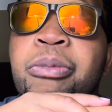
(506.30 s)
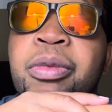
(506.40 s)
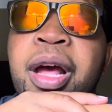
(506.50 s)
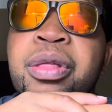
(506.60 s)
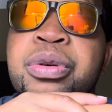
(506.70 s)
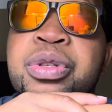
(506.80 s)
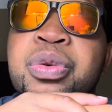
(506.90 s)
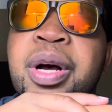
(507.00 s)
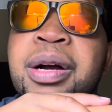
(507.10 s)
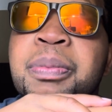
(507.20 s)
and those who
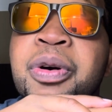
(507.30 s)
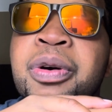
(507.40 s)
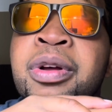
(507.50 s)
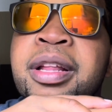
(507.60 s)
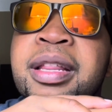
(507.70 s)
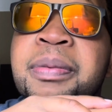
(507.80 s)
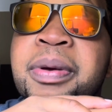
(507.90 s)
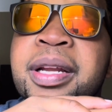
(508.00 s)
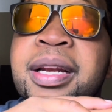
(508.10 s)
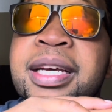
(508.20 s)
work more, they
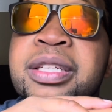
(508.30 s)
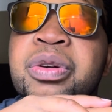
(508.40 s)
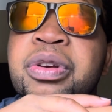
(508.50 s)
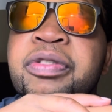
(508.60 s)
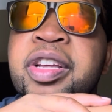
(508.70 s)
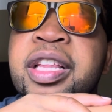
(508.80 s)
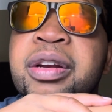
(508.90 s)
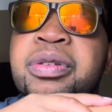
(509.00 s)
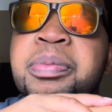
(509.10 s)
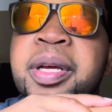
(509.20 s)
pay less, or even they are
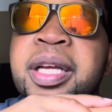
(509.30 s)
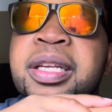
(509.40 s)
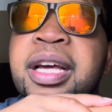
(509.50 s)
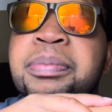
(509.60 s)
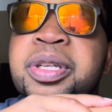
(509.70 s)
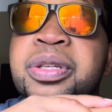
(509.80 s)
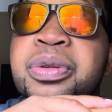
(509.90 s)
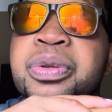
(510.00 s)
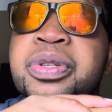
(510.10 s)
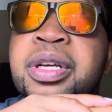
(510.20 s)
not paid. They are
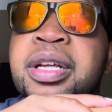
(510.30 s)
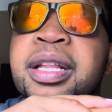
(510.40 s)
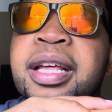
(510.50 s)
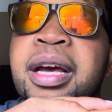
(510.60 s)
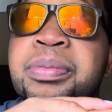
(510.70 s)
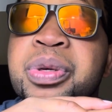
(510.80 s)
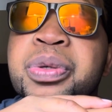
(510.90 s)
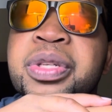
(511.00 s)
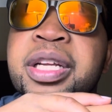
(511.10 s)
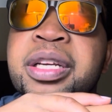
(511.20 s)
misused, they are
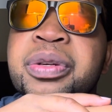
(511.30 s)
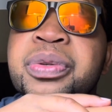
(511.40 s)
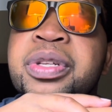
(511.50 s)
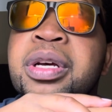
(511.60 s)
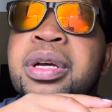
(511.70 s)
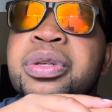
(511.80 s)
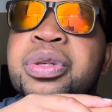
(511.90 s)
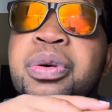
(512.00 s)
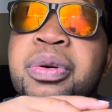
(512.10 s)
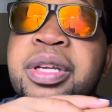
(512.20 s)
abused and used.
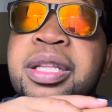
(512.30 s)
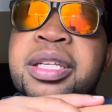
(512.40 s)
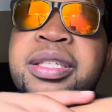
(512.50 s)
So in this